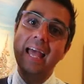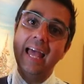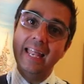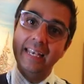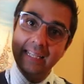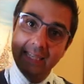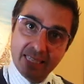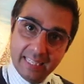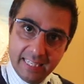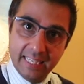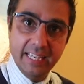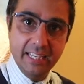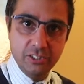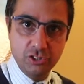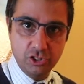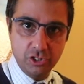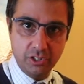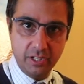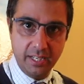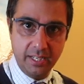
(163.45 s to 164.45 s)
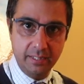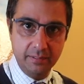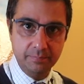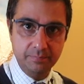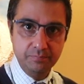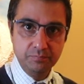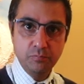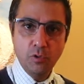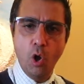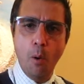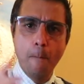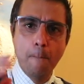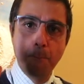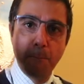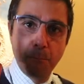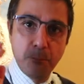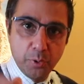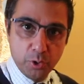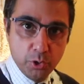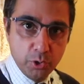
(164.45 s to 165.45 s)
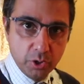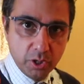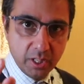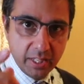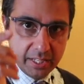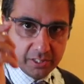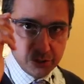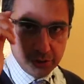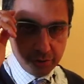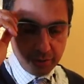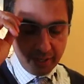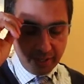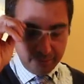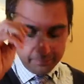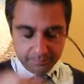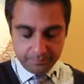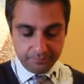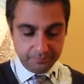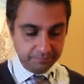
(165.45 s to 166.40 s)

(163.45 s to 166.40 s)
and he injured it. Brutal injury.